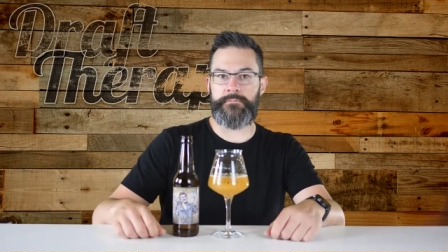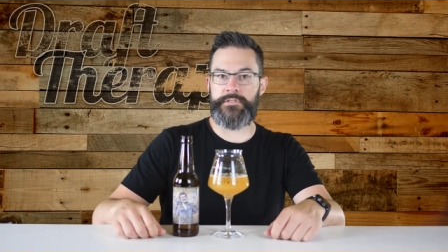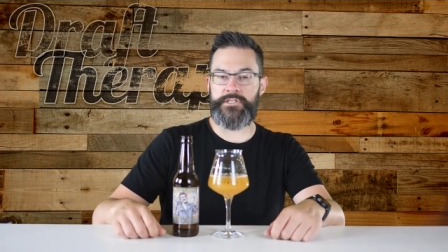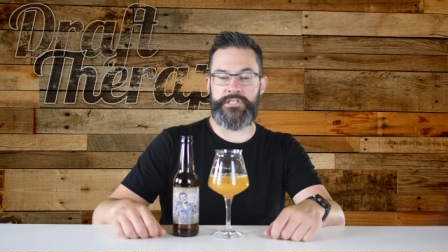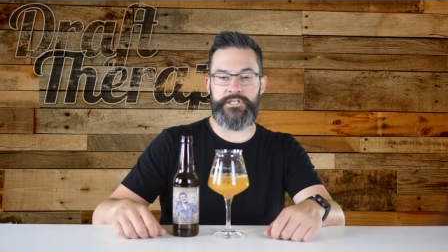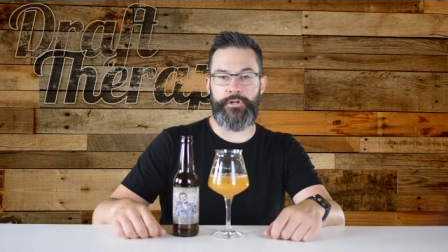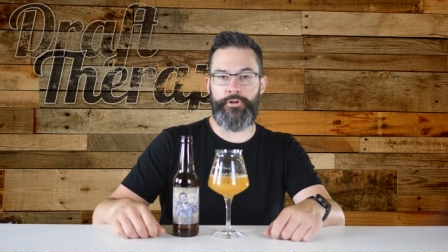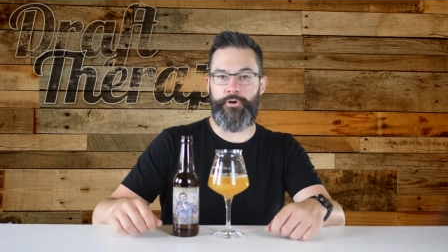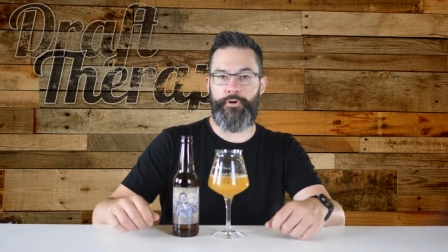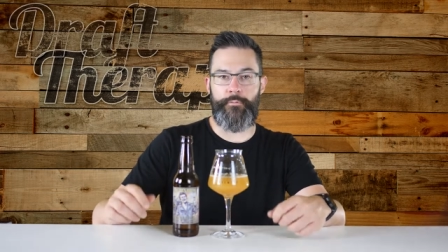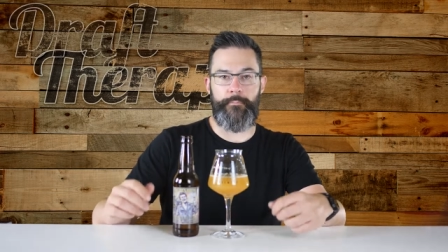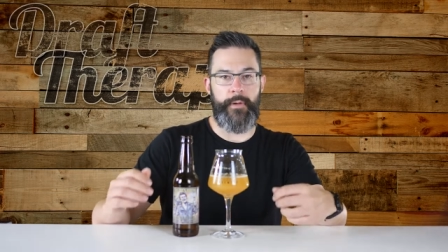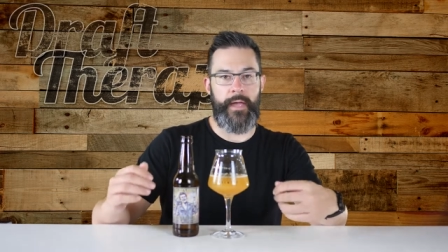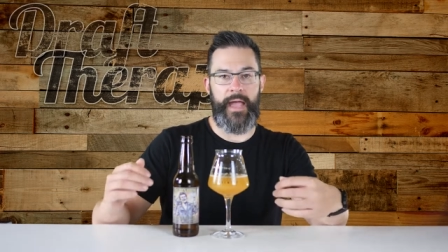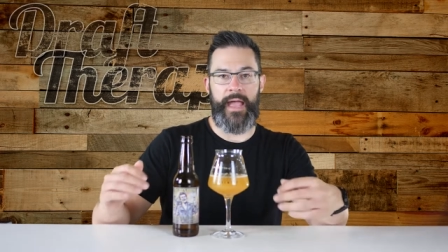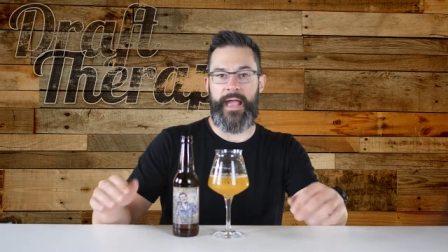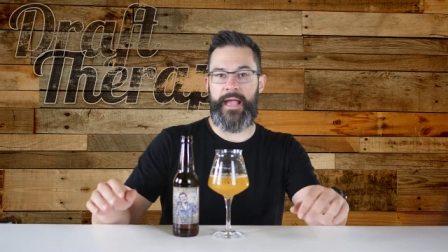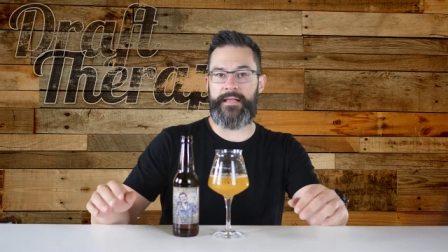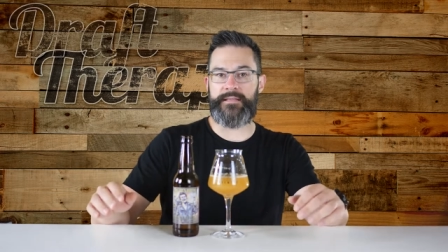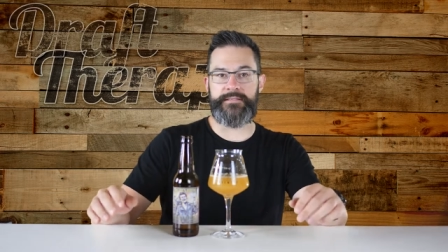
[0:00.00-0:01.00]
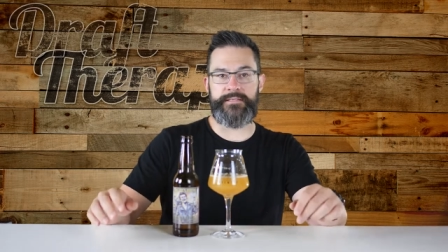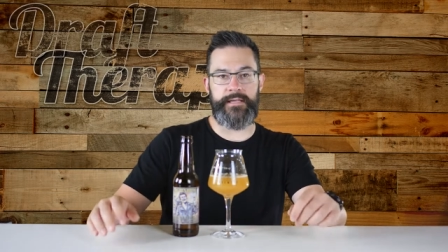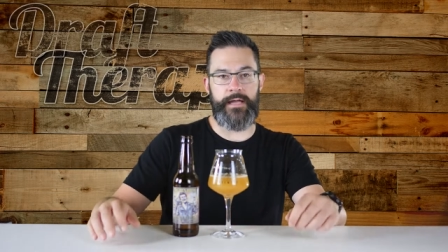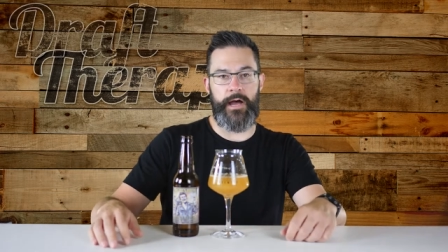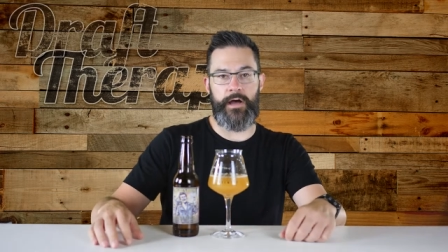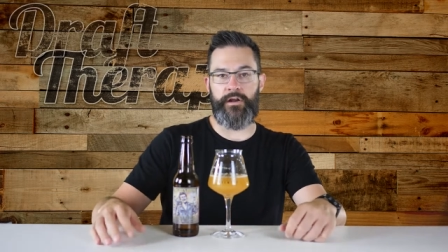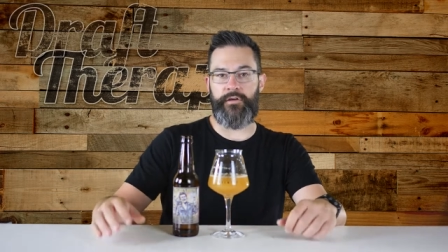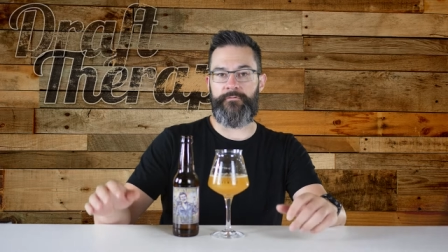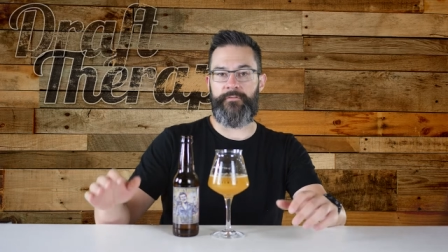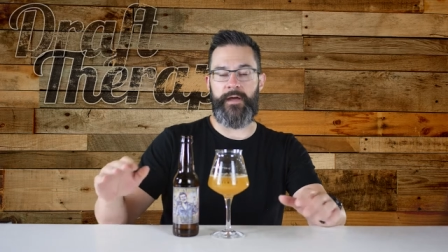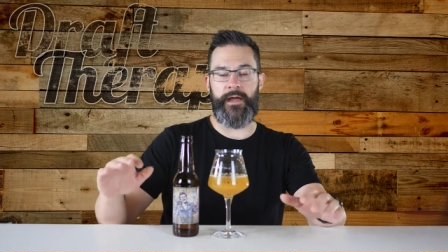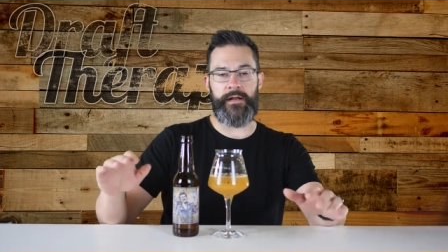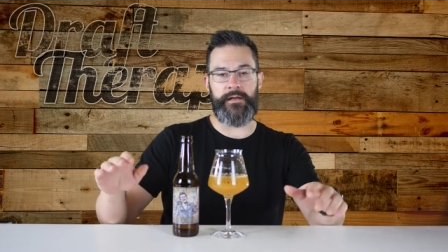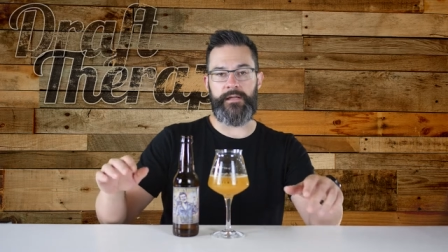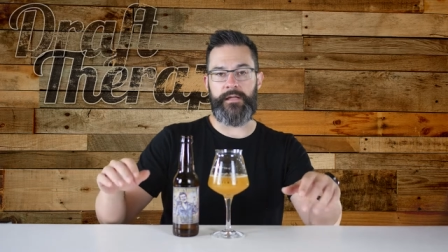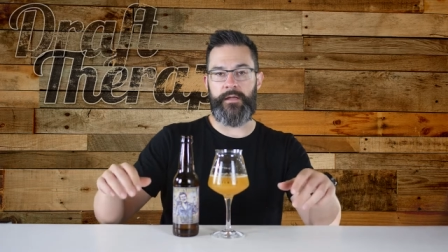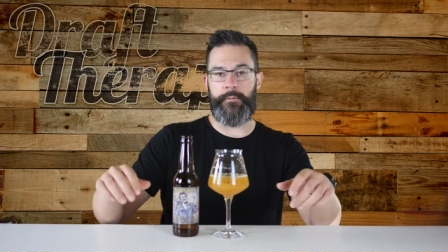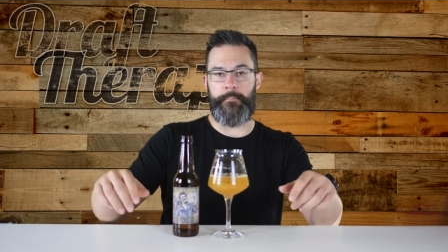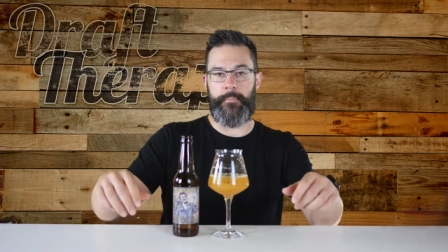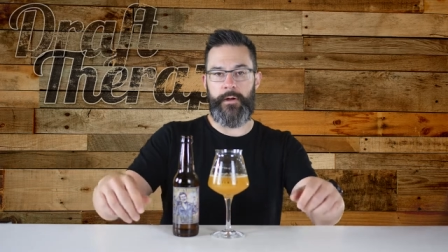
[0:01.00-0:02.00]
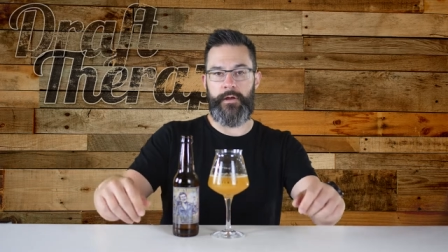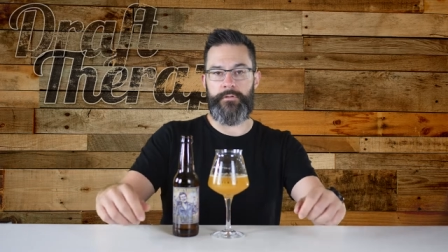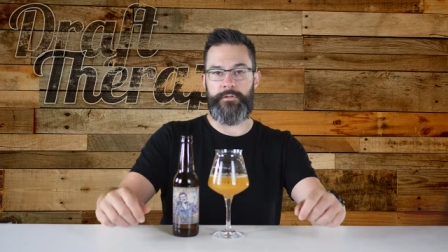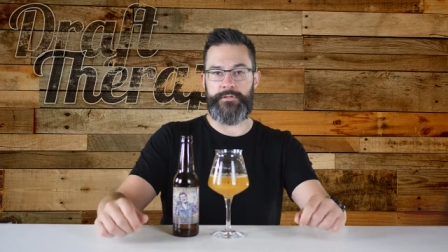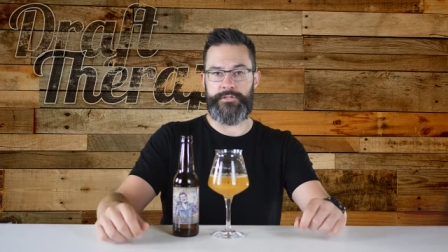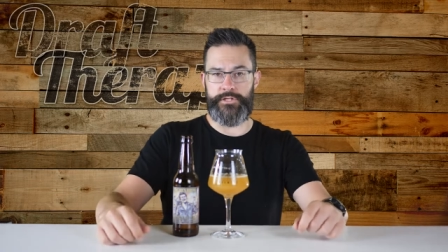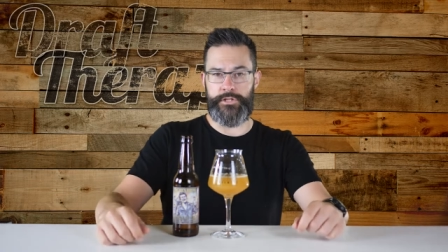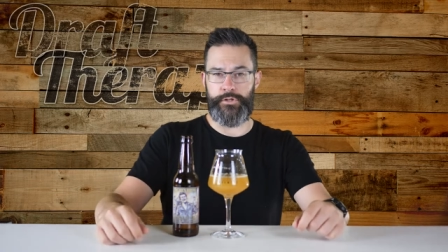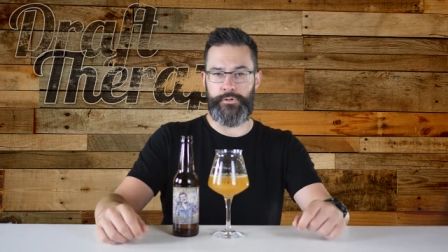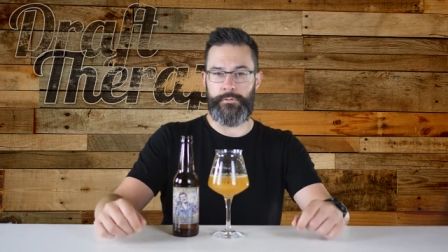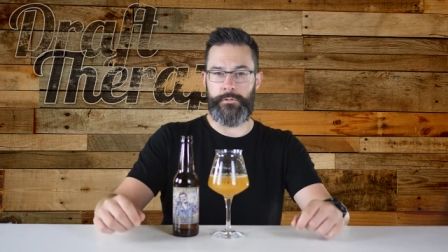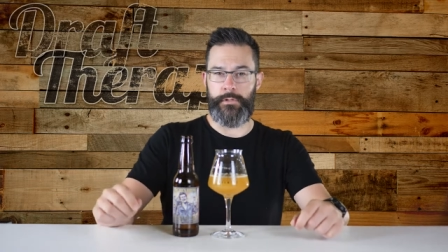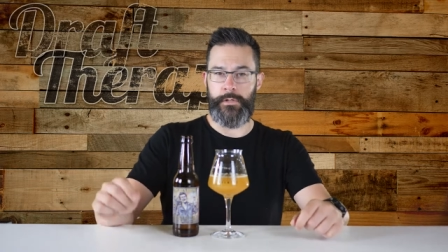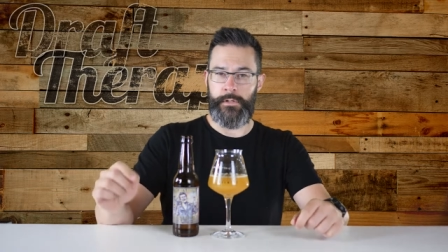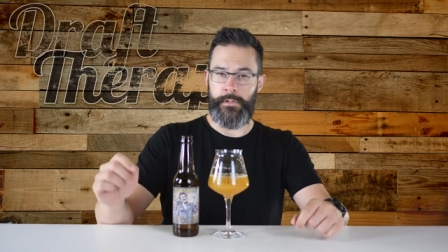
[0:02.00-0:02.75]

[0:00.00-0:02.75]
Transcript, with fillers: Slurm hands down if I had to compare the two.